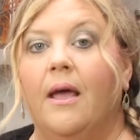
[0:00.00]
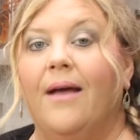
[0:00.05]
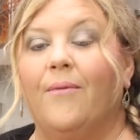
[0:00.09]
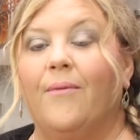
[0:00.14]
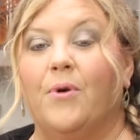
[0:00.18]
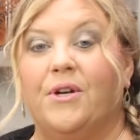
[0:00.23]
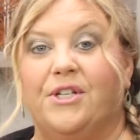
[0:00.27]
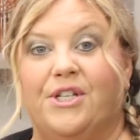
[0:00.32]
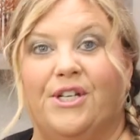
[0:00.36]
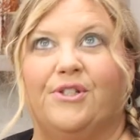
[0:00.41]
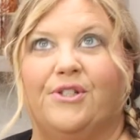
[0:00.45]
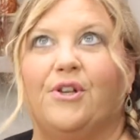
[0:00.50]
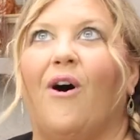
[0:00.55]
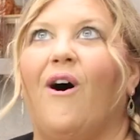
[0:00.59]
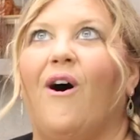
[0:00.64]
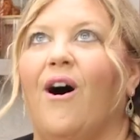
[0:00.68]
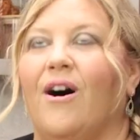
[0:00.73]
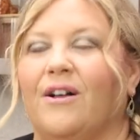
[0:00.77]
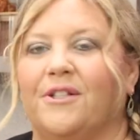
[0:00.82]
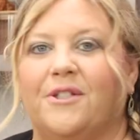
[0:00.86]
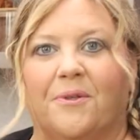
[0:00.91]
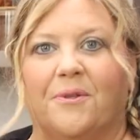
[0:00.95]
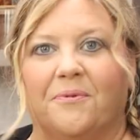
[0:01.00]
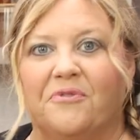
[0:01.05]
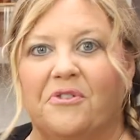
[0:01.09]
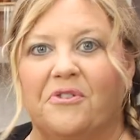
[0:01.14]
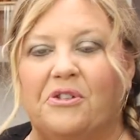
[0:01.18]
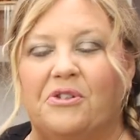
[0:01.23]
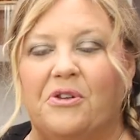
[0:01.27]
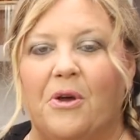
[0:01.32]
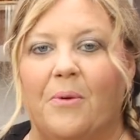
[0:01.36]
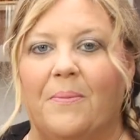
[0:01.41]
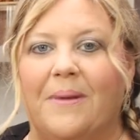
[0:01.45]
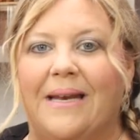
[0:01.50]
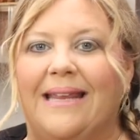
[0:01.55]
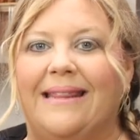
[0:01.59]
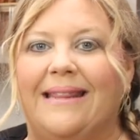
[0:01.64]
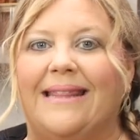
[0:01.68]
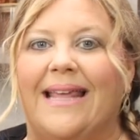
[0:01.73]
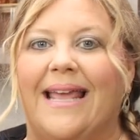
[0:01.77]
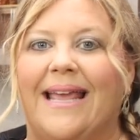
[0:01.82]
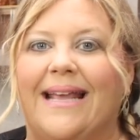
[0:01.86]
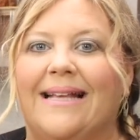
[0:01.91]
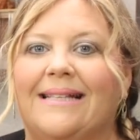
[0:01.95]
which is awesome for so many
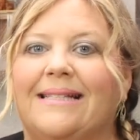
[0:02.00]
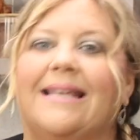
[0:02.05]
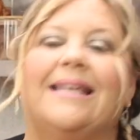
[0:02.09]
things.